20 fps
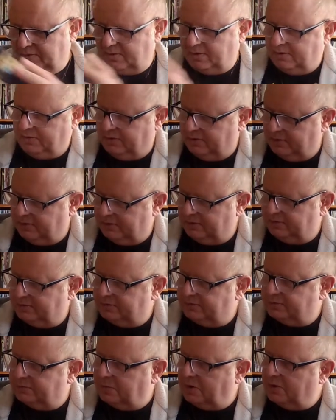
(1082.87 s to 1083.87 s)
I think this
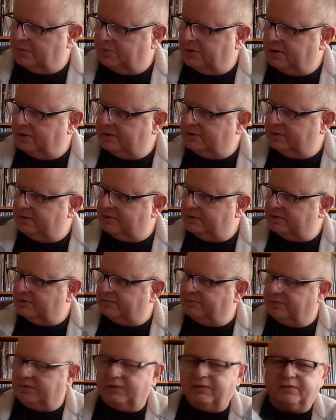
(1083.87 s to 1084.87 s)
was about
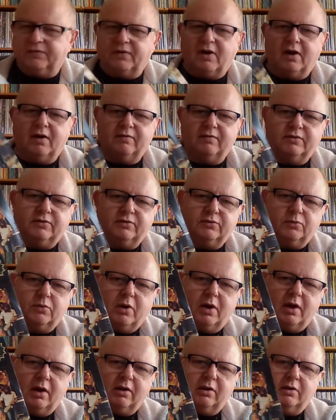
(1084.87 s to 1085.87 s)
1975 as
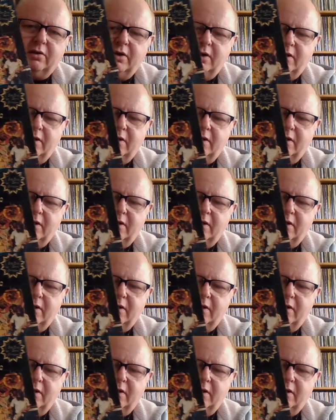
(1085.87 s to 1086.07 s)
well.